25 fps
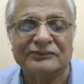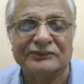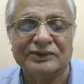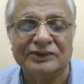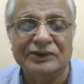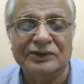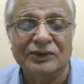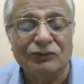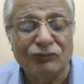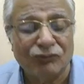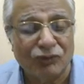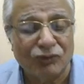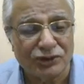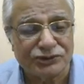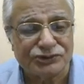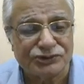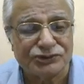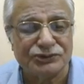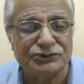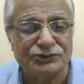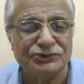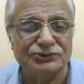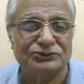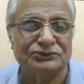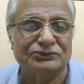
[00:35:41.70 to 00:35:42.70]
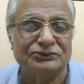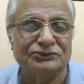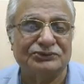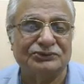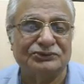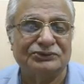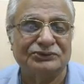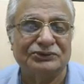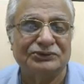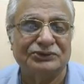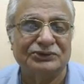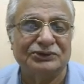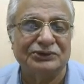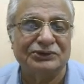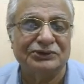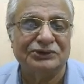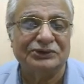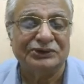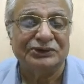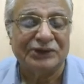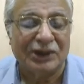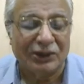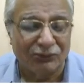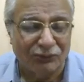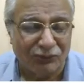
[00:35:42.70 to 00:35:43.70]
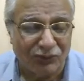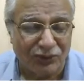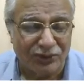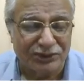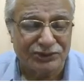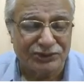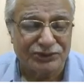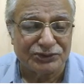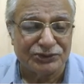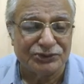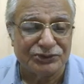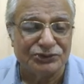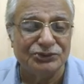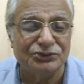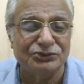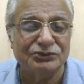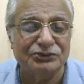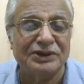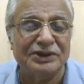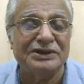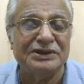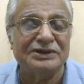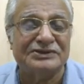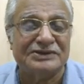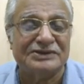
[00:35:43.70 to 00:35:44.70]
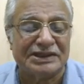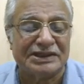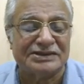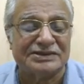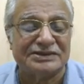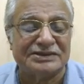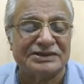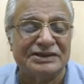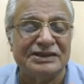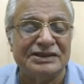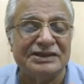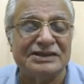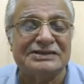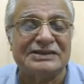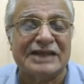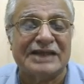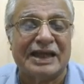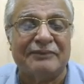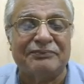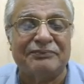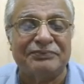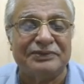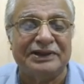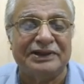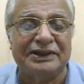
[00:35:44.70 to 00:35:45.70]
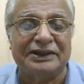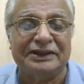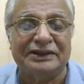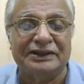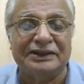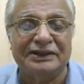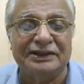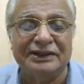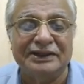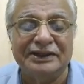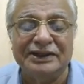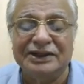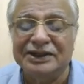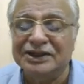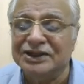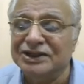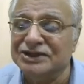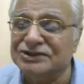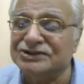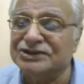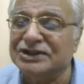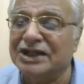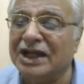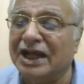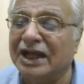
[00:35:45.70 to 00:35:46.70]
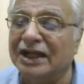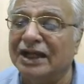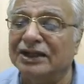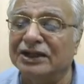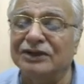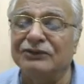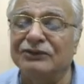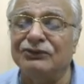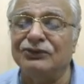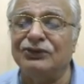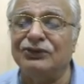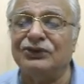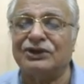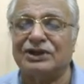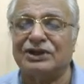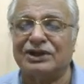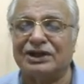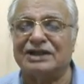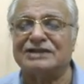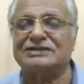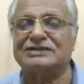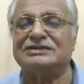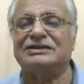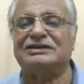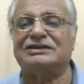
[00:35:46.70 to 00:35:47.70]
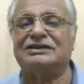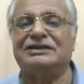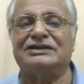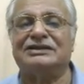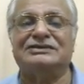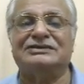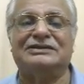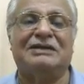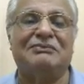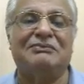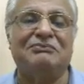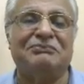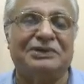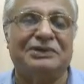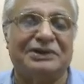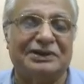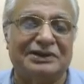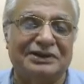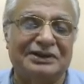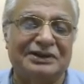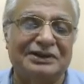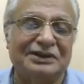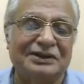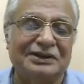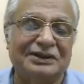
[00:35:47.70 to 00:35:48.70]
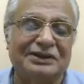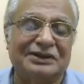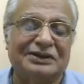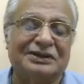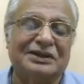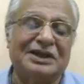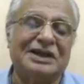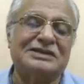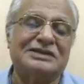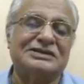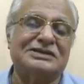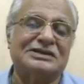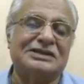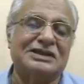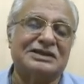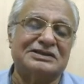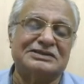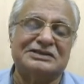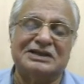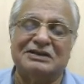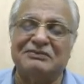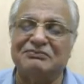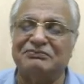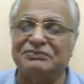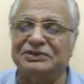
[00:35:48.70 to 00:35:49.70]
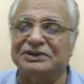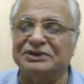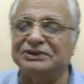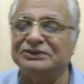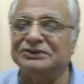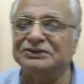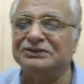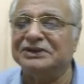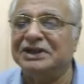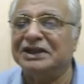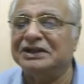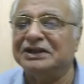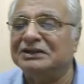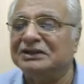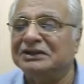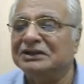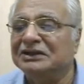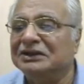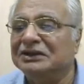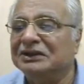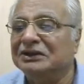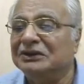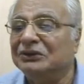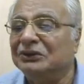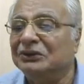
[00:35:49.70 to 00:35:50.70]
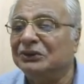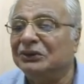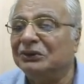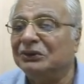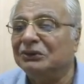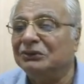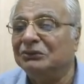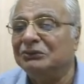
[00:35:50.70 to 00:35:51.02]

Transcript: What to do? Now, what to do when such thing is happening? You see, I'll give you a classic example. Classic example, that oh,